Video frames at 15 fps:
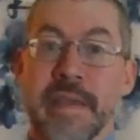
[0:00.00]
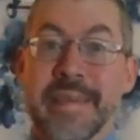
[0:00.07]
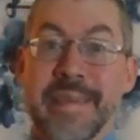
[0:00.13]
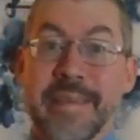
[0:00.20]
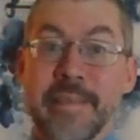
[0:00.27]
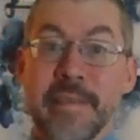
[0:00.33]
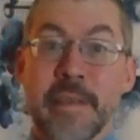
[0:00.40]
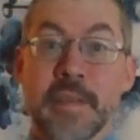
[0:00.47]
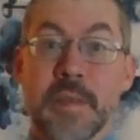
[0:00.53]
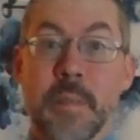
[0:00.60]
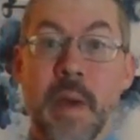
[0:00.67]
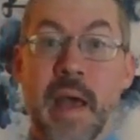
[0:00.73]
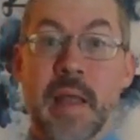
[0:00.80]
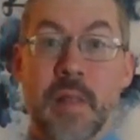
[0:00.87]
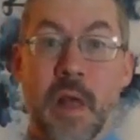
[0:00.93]
isn't the
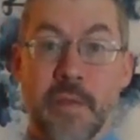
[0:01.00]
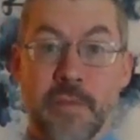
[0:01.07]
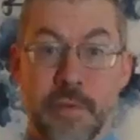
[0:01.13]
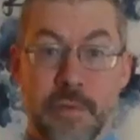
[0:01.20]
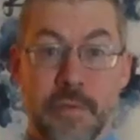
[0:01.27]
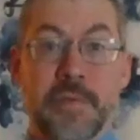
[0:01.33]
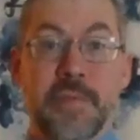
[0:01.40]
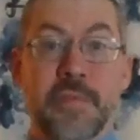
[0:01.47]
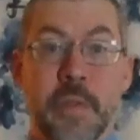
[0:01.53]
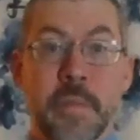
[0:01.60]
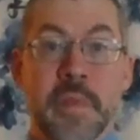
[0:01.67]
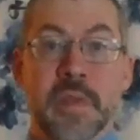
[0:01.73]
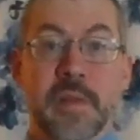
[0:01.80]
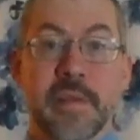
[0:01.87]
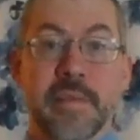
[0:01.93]
biological
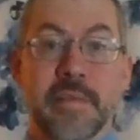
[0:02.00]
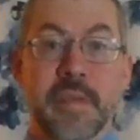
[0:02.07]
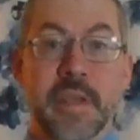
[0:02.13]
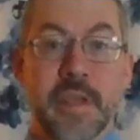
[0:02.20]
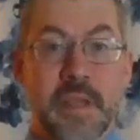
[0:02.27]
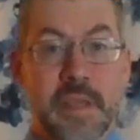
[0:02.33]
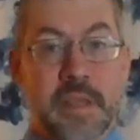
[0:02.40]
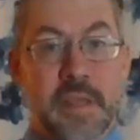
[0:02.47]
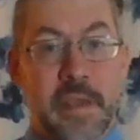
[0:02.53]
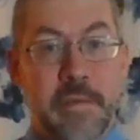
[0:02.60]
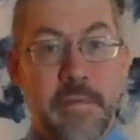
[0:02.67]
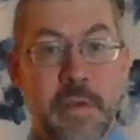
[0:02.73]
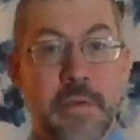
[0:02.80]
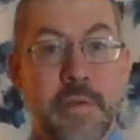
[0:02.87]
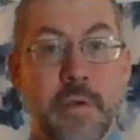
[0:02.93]
stimulus that can
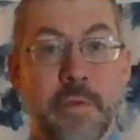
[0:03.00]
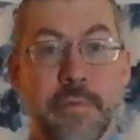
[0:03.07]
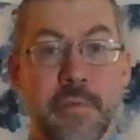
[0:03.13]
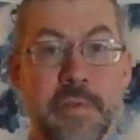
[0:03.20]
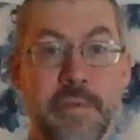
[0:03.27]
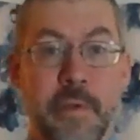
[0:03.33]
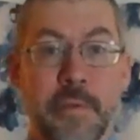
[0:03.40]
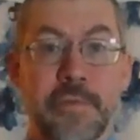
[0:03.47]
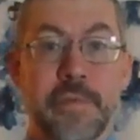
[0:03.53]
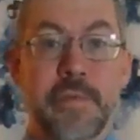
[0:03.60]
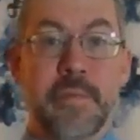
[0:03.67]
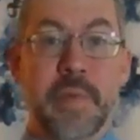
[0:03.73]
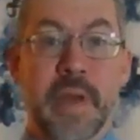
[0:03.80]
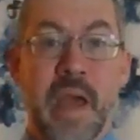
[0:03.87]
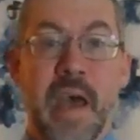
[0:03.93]
give you those results
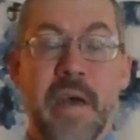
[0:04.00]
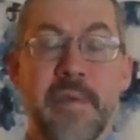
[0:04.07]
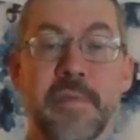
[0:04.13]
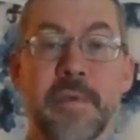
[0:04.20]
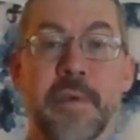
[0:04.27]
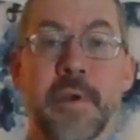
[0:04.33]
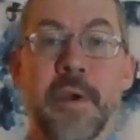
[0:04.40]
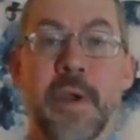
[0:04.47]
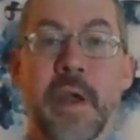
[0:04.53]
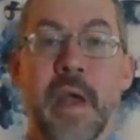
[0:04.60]
you've been after,